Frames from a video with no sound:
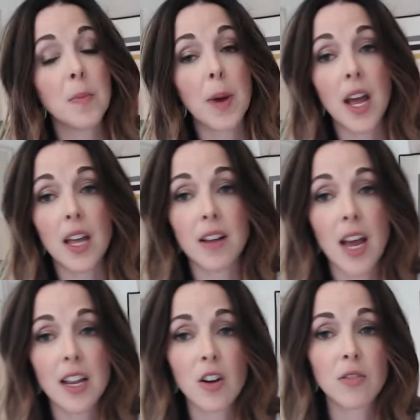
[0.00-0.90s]
but
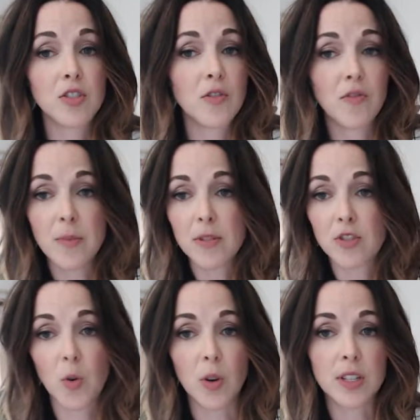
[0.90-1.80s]
I don't do free
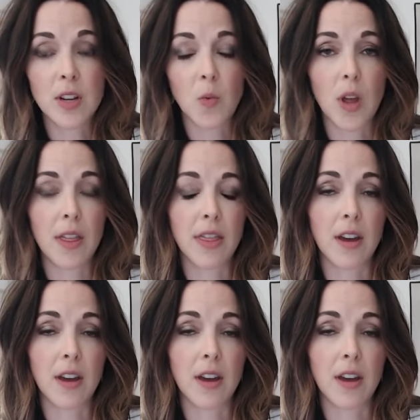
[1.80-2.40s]
motion quilting with